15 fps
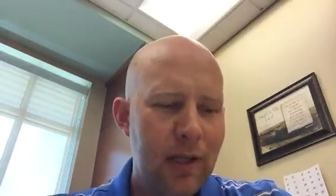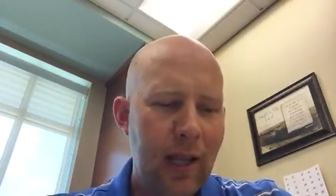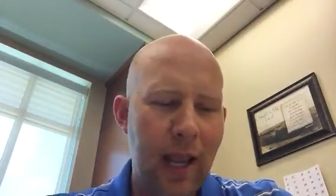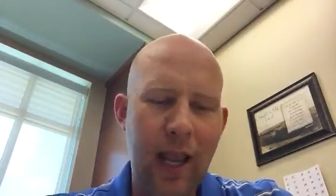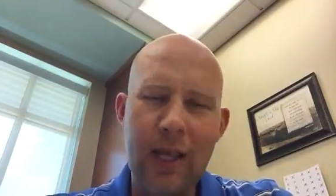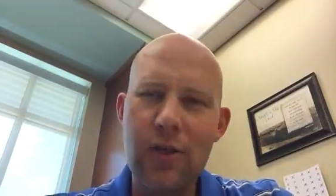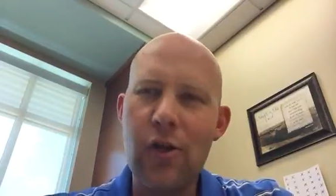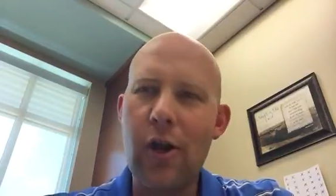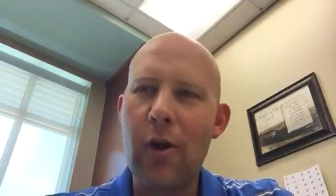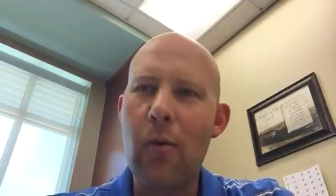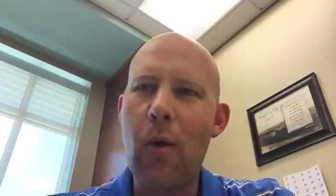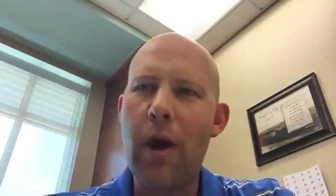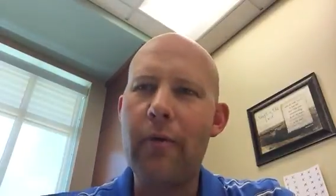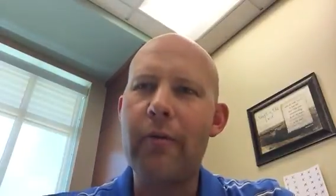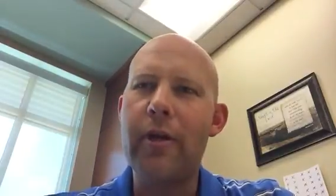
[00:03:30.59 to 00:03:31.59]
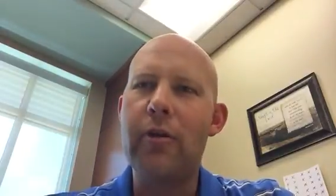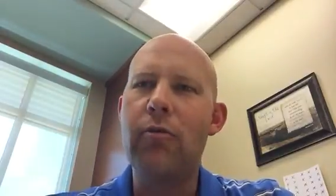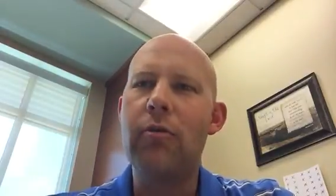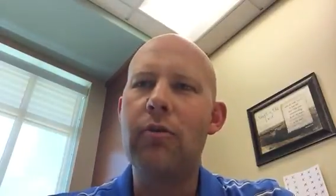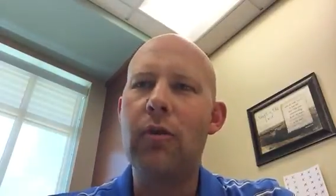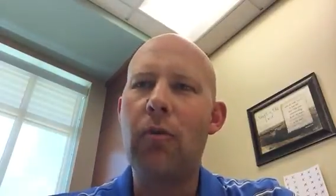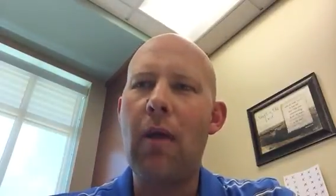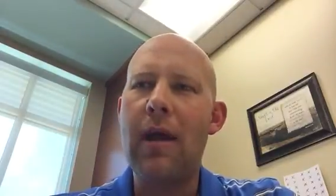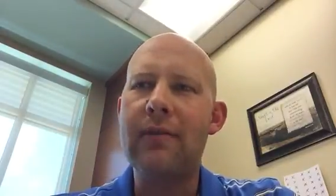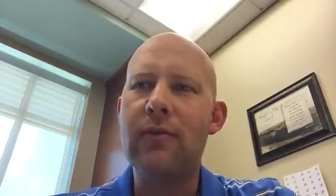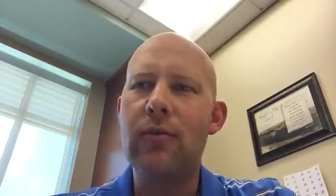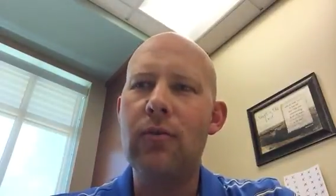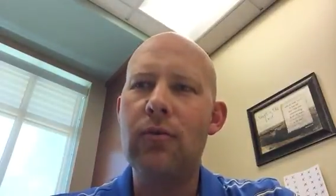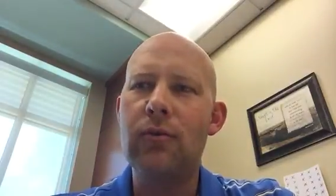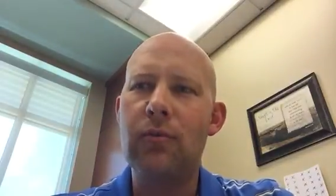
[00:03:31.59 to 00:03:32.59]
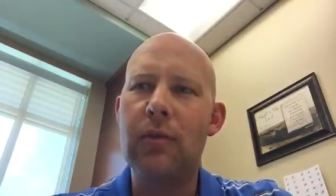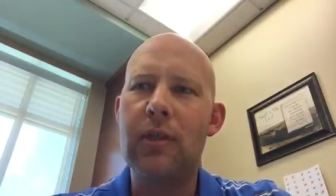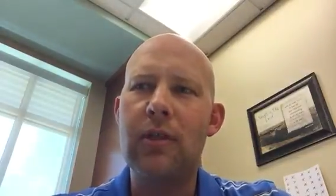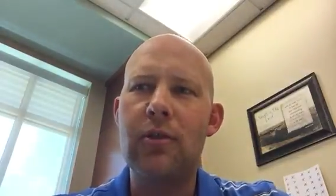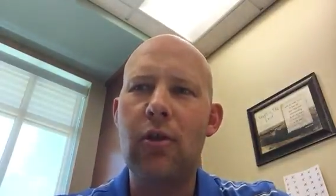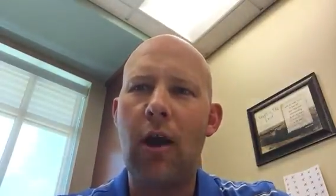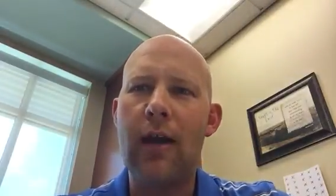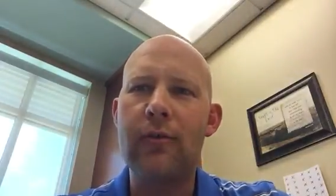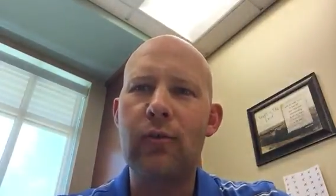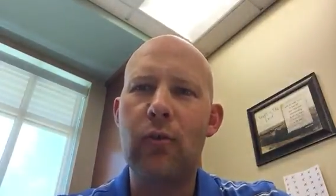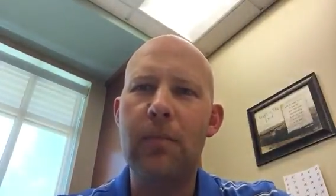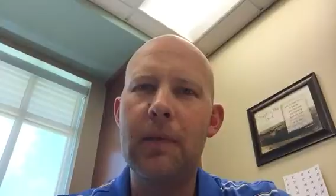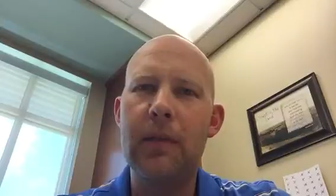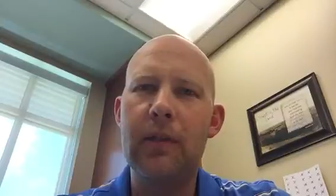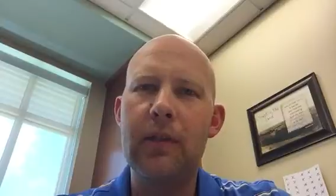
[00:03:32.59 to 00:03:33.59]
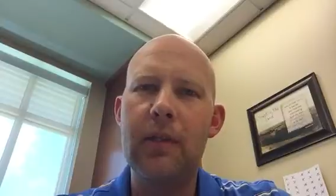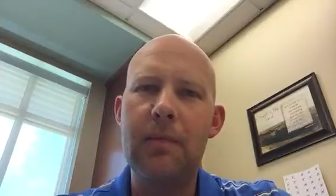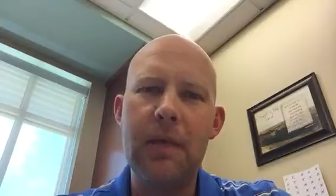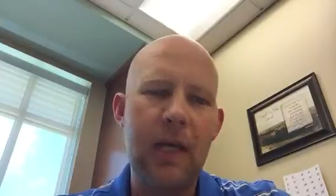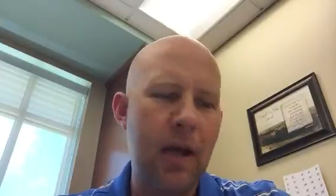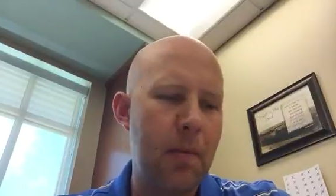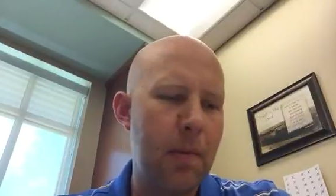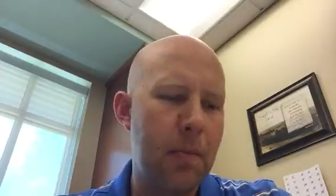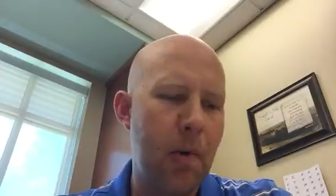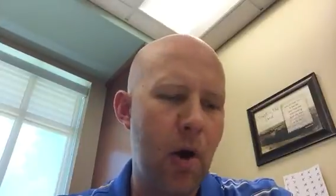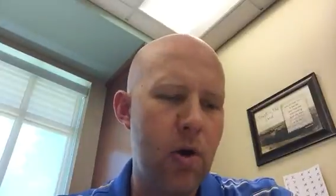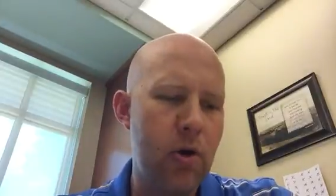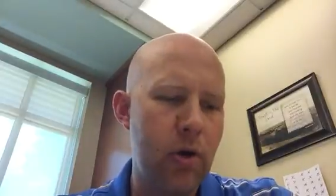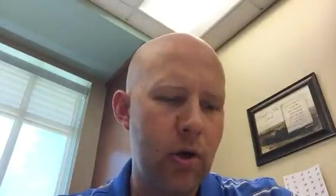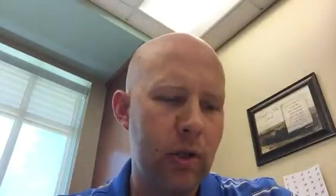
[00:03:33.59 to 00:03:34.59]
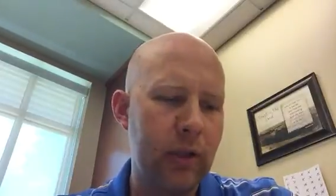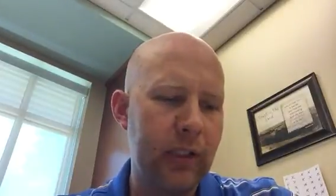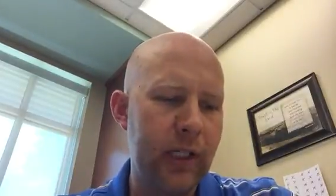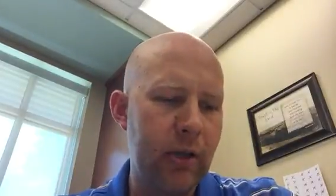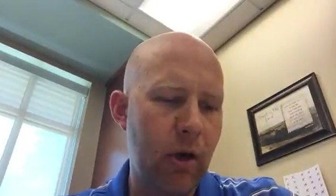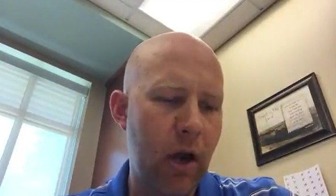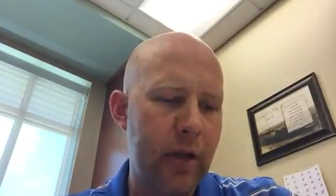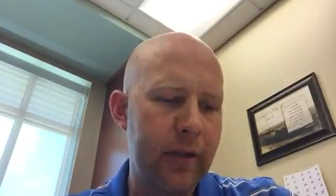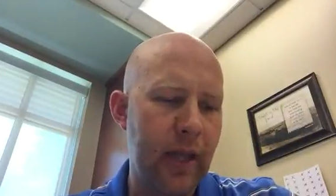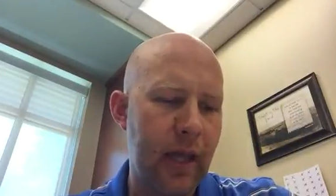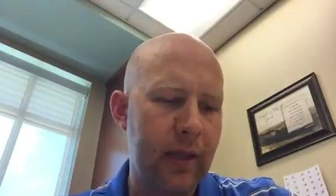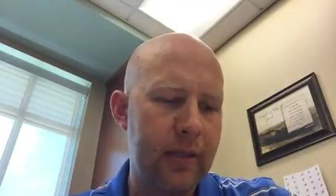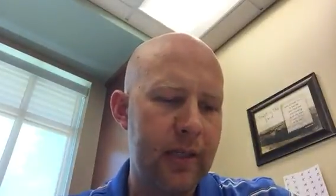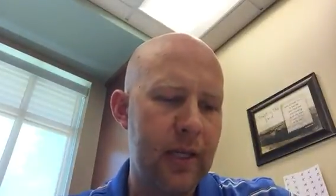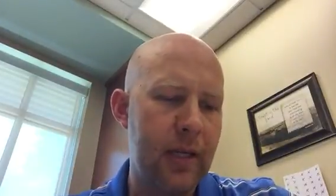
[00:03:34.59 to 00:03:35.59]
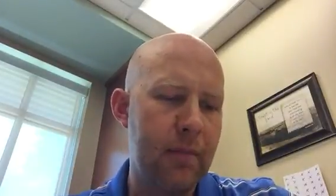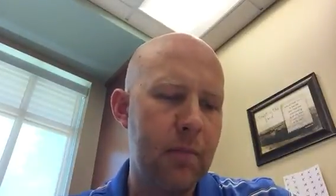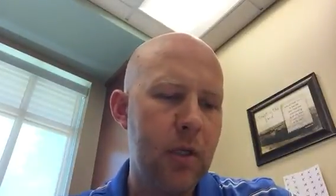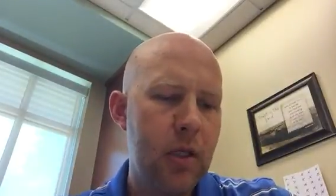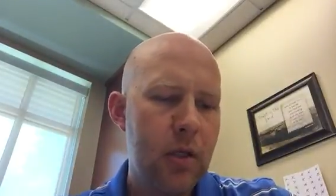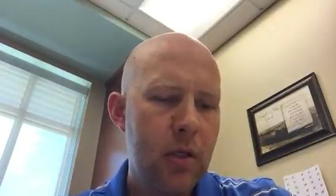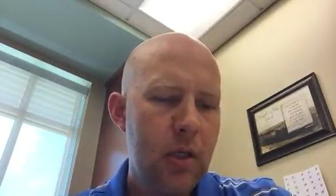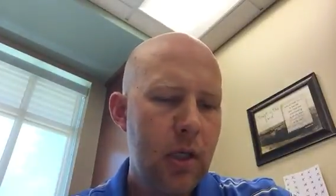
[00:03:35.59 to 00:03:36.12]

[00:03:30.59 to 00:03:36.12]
And you're going to want to recruit the right students within your high school building to become a partner and a leader on that team.